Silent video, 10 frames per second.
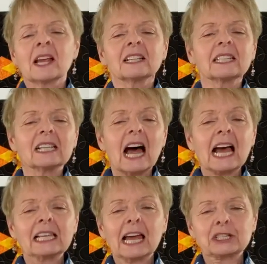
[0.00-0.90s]
little
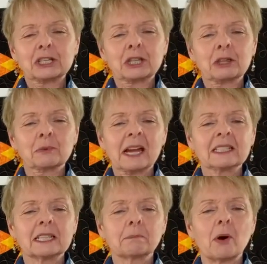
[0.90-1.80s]
eyelash
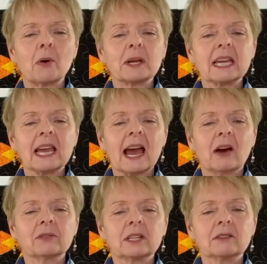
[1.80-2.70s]
threads poking
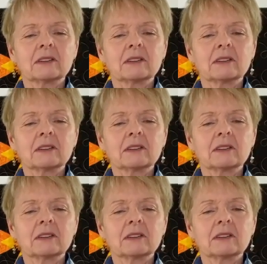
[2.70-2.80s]
out, you